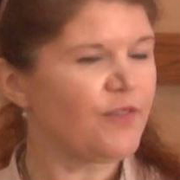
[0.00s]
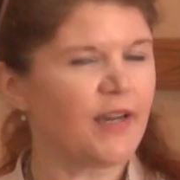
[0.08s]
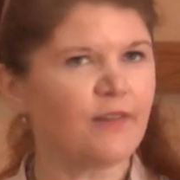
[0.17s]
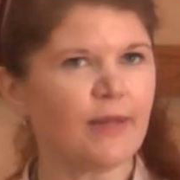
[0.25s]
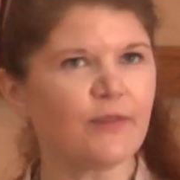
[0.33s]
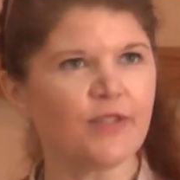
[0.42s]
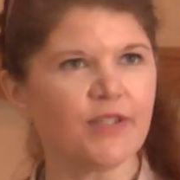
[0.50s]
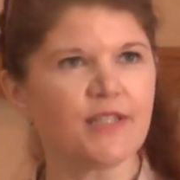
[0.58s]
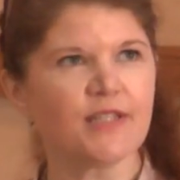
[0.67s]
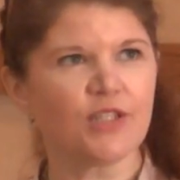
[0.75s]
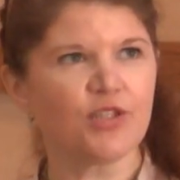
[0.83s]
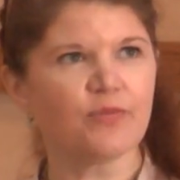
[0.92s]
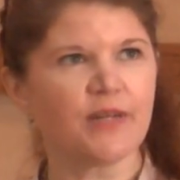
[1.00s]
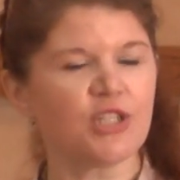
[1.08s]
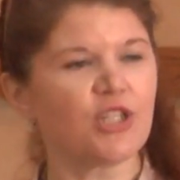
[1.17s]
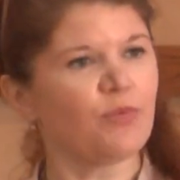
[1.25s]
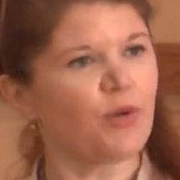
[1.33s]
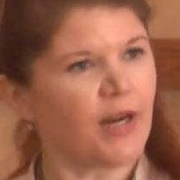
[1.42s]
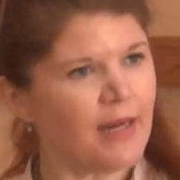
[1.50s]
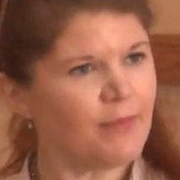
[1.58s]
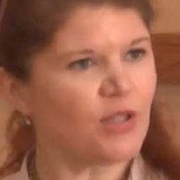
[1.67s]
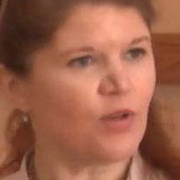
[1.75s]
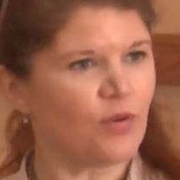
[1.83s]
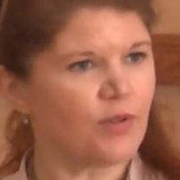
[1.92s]
if I'm ever in a situation where I'm
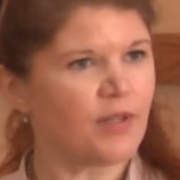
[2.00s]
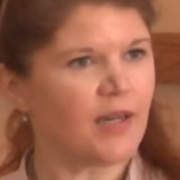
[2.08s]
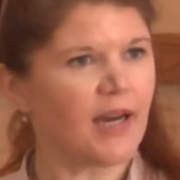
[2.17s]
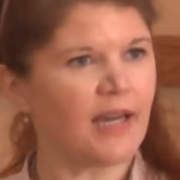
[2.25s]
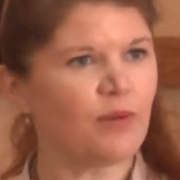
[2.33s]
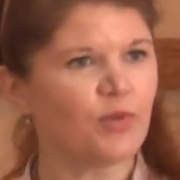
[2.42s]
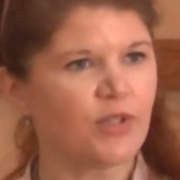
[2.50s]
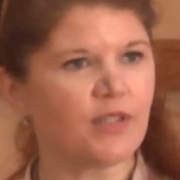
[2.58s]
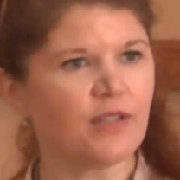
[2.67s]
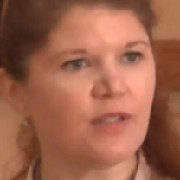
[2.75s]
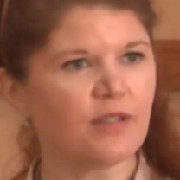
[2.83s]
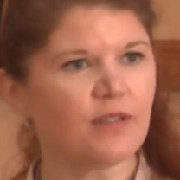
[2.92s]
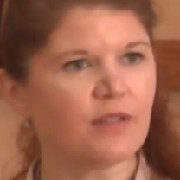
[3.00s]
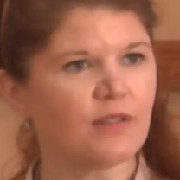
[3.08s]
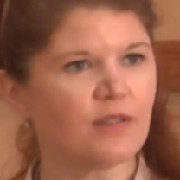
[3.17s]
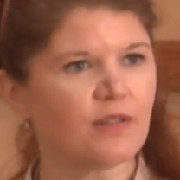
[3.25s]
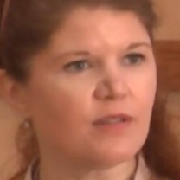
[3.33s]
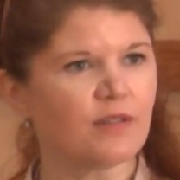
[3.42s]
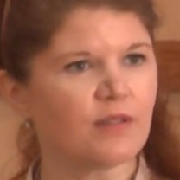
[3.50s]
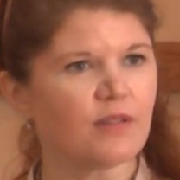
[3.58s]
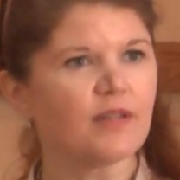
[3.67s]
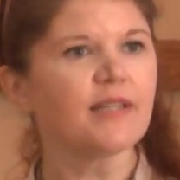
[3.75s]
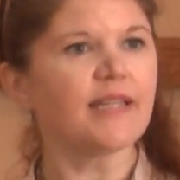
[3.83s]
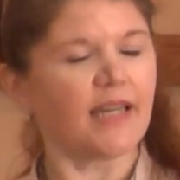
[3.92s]
alone, I
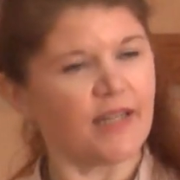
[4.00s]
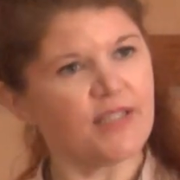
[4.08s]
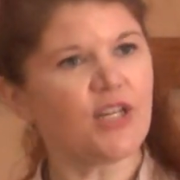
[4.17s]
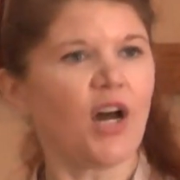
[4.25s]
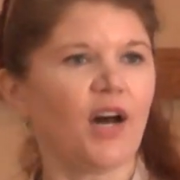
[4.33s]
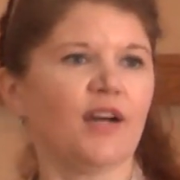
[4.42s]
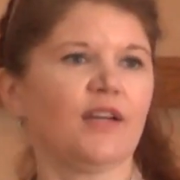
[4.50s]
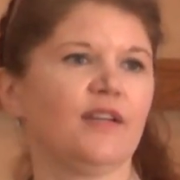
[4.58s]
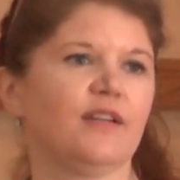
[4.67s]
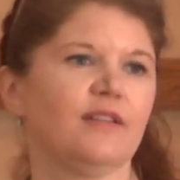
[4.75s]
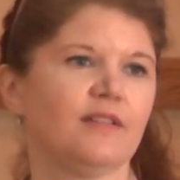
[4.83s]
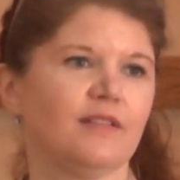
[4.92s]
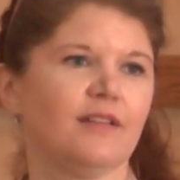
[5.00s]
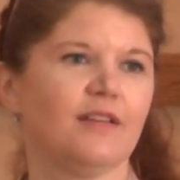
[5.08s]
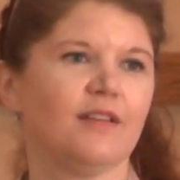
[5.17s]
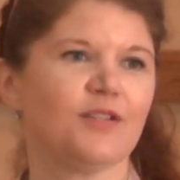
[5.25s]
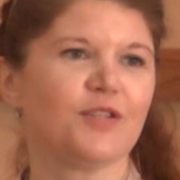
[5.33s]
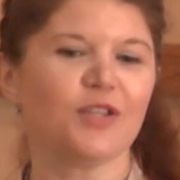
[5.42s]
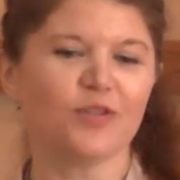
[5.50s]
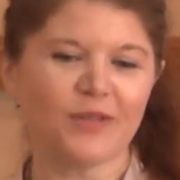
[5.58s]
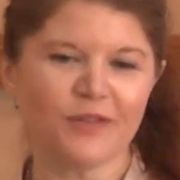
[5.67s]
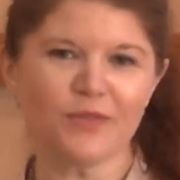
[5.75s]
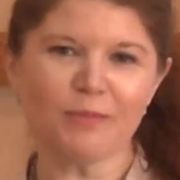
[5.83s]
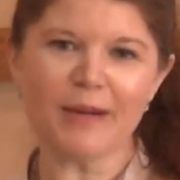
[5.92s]
would get a dog. So then you
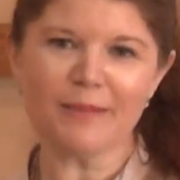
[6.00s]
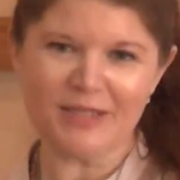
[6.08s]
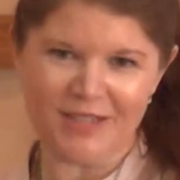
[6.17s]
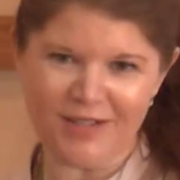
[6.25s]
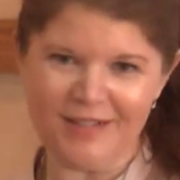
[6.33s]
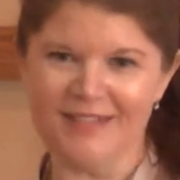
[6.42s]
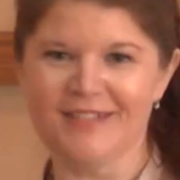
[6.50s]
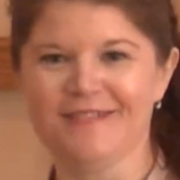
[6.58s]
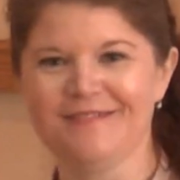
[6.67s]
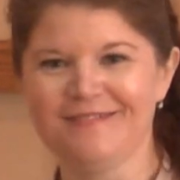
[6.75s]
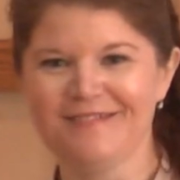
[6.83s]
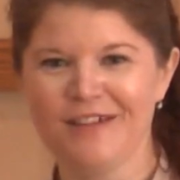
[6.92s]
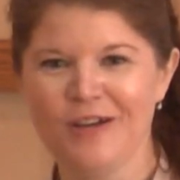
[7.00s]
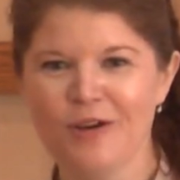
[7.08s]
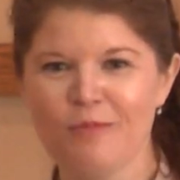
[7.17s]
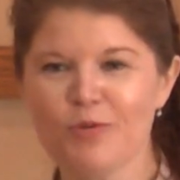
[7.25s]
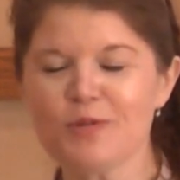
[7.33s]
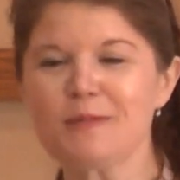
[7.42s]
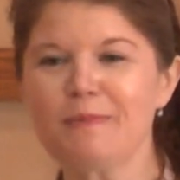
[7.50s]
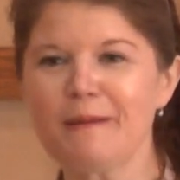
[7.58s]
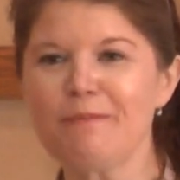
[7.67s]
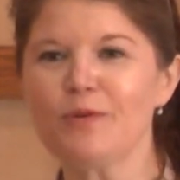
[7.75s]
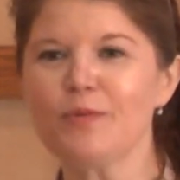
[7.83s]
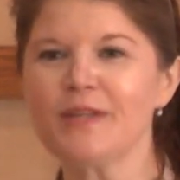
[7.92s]
give your mom a dog. Most
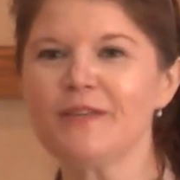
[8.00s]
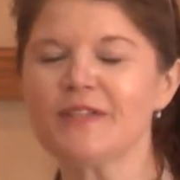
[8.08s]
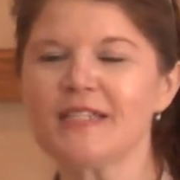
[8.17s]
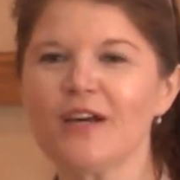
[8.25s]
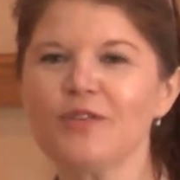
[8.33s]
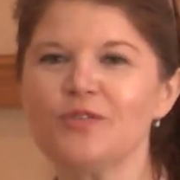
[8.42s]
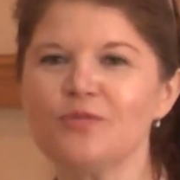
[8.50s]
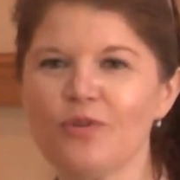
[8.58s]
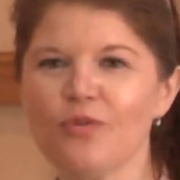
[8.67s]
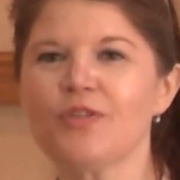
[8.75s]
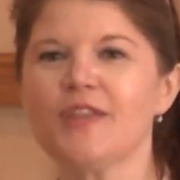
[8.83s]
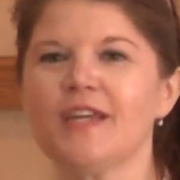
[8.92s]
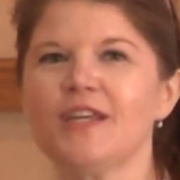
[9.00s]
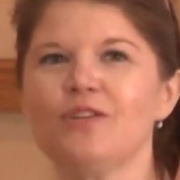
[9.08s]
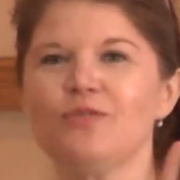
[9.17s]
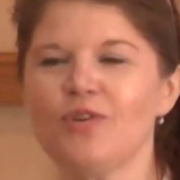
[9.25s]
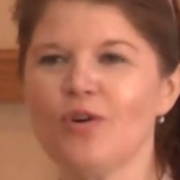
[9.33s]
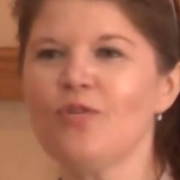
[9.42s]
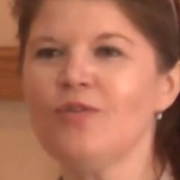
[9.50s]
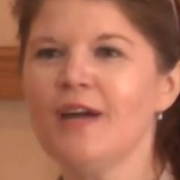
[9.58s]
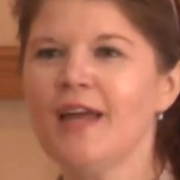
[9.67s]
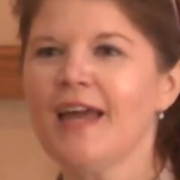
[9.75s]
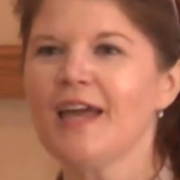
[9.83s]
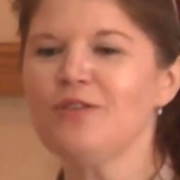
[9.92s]
people will even tell you no, thank you, no,
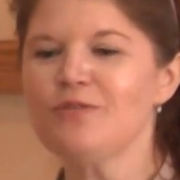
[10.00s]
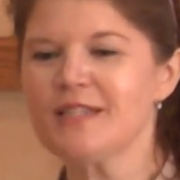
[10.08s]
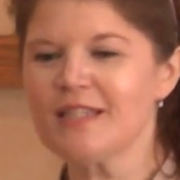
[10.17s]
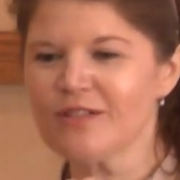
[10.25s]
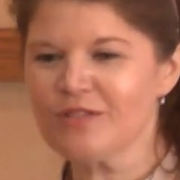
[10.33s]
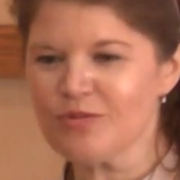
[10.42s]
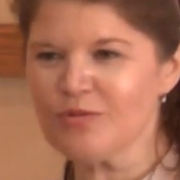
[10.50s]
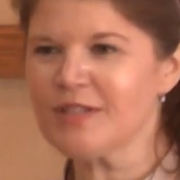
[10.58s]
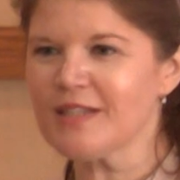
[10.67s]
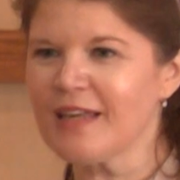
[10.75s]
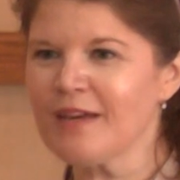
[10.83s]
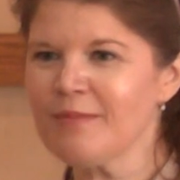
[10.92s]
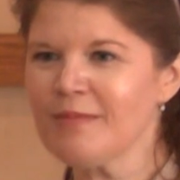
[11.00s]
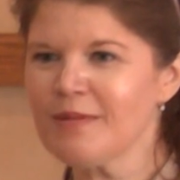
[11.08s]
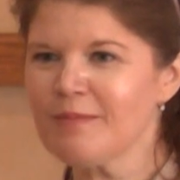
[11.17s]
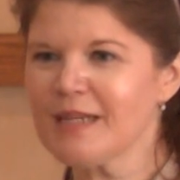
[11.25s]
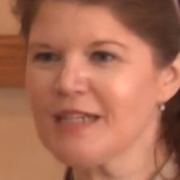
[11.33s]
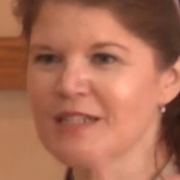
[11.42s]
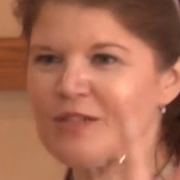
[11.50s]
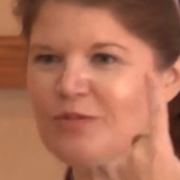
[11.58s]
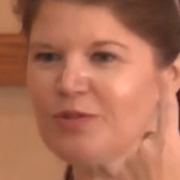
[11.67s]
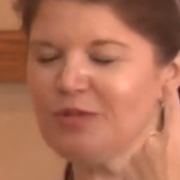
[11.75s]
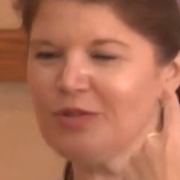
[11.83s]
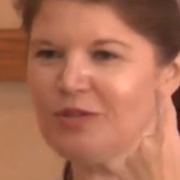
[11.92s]
and you still do to them because you,
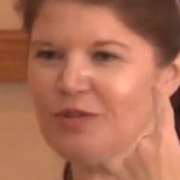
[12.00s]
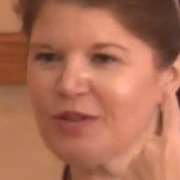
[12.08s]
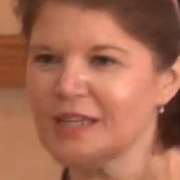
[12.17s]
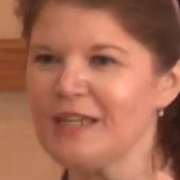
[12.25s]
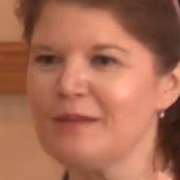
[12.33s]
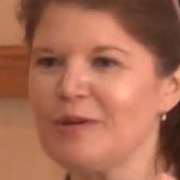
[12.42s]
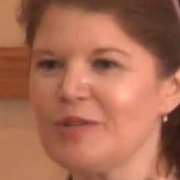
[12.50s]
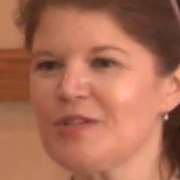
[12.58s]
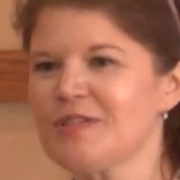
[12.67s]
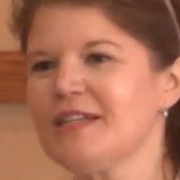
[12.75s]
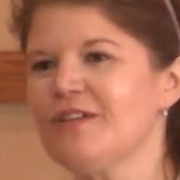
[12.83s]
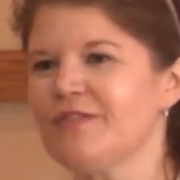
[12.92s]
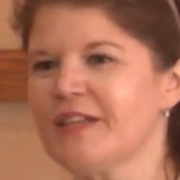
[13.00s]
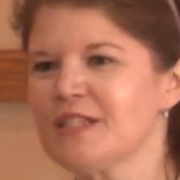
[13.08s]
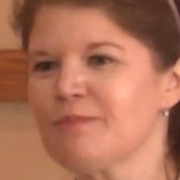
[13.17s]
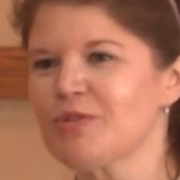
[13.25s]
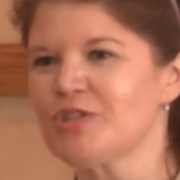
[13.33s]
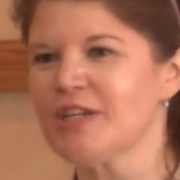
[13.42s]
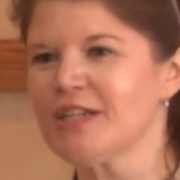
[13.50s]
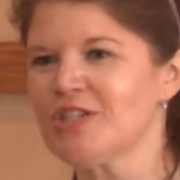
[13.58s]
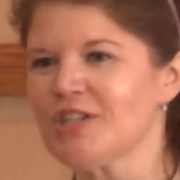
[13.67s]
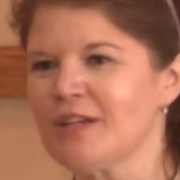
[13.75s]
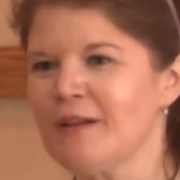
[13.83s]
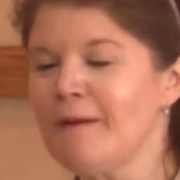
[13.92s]
you're thinking about yourself. That's
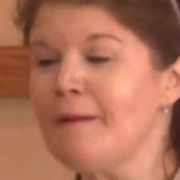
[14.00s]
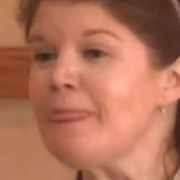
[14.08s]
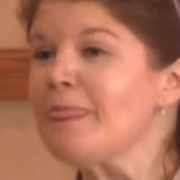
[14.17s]
projection.